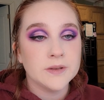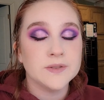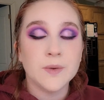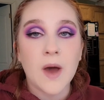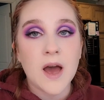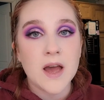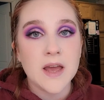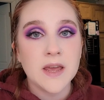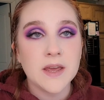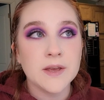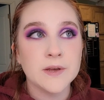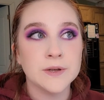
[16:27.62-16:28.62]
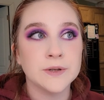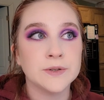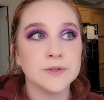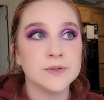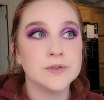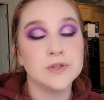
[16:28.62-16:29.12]
So I
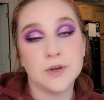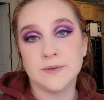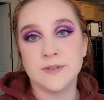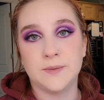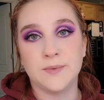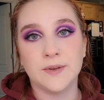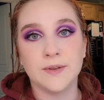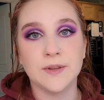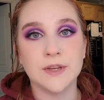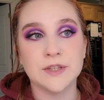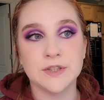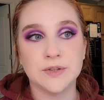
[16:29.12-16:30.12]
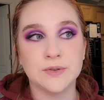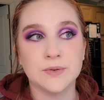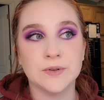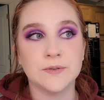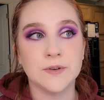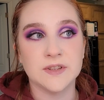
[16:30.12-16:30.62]
don't typically
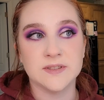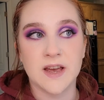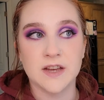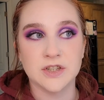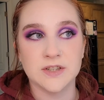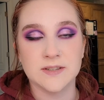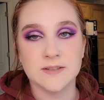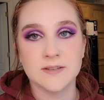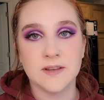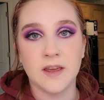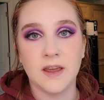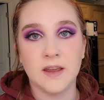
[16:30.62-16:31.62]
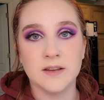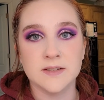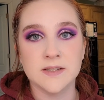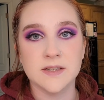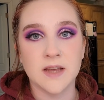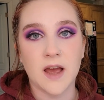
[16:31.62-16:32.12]
do false lashes,
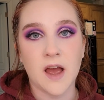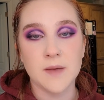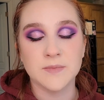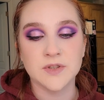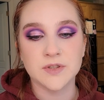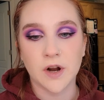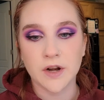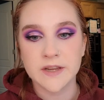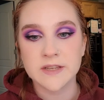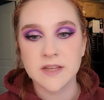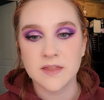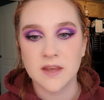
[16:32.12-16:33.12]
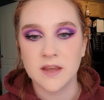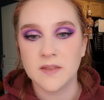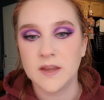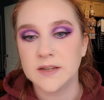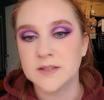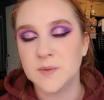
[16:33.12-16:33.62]
and I'm starting to think
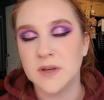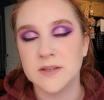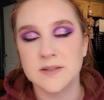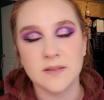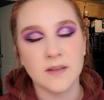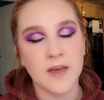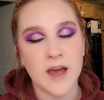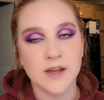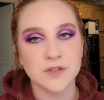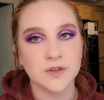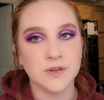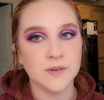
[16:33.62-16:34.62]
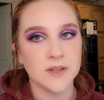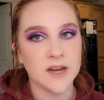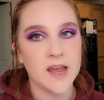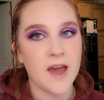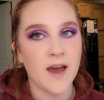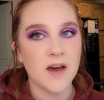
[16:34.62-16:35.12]
that it's because of the lash glue that I
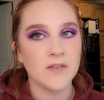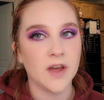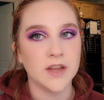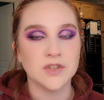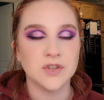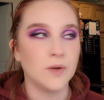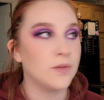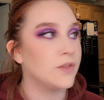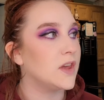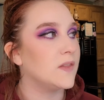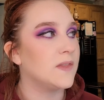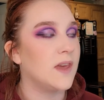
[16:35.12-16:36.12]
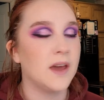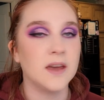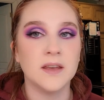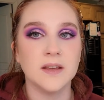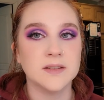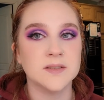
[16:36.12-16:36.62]
have. I don't think that
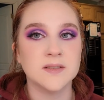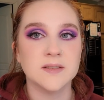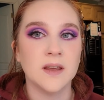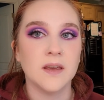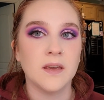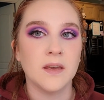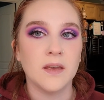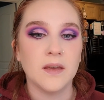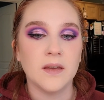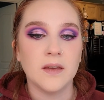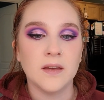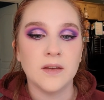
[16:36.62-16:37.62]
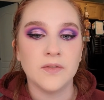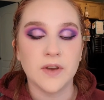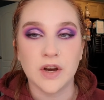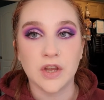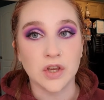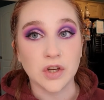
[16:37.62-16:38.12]
it's
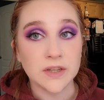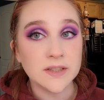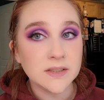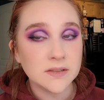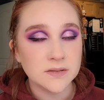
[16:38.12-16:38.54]
very good.